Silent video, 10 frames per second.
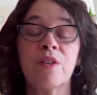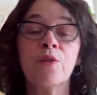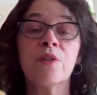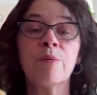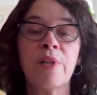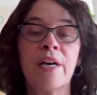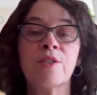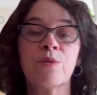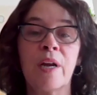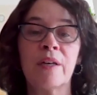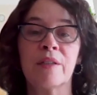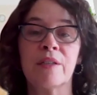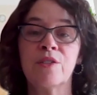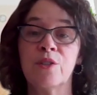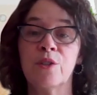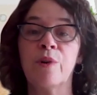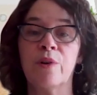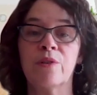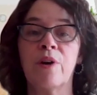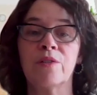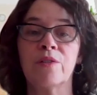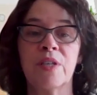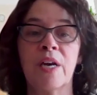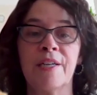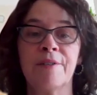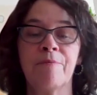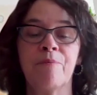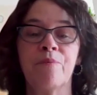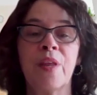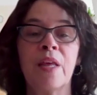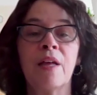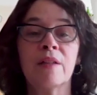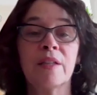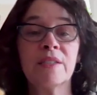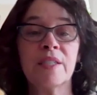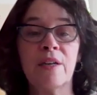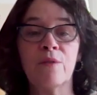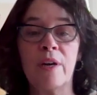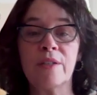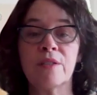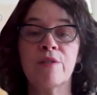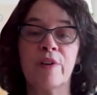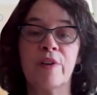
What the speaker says: that you can apply directly to your protocol design. Let's get right to the